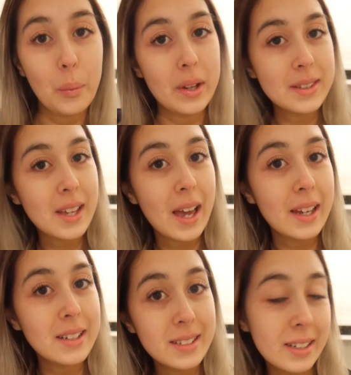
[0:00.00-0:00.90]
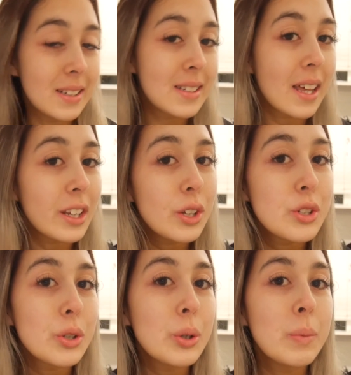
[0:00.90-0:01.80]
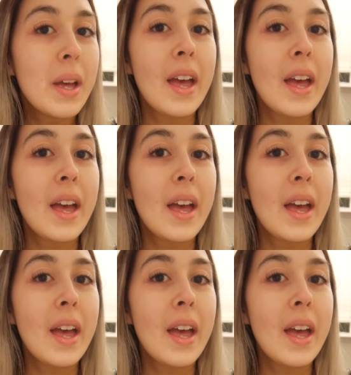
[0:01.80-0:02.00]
once I did start a YouTube